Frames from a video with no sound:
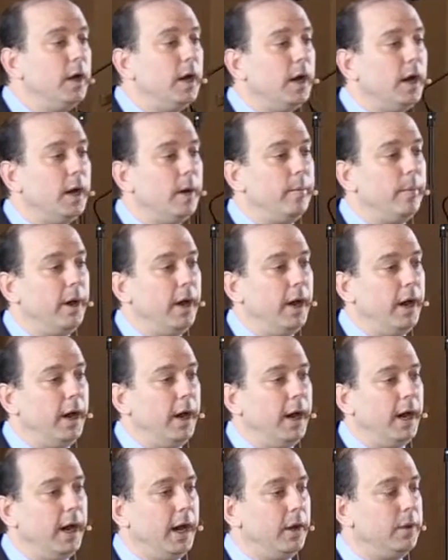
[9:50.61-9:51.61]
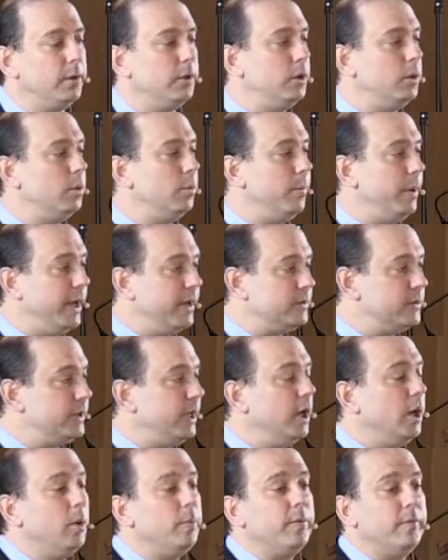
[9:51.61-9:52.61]
Um, how do you best
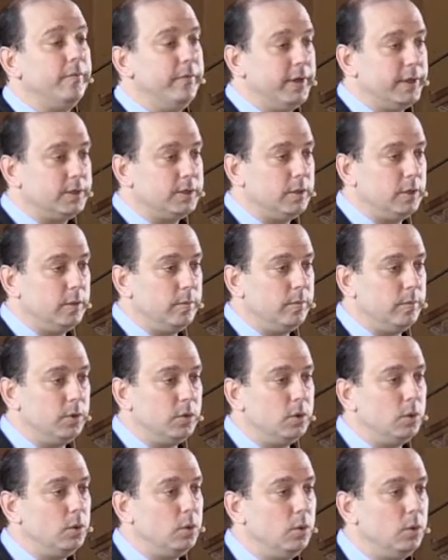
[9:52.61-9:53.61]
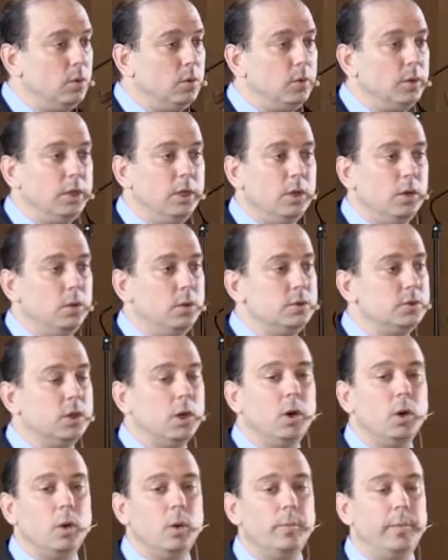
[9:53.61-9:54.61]
help a victim who, you know, whose
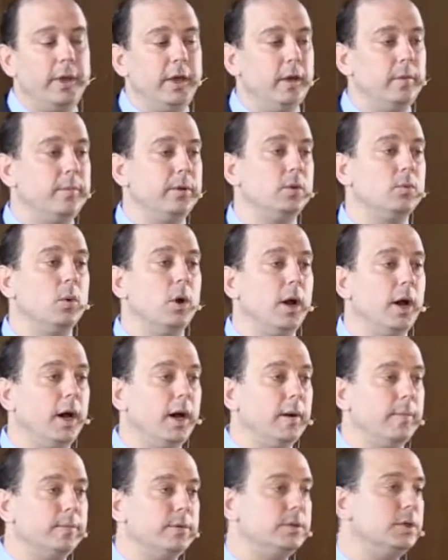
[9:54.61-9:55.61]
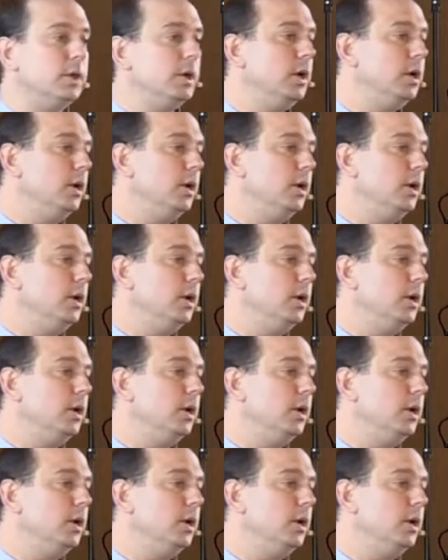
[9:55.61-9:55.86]
home may have been robbed,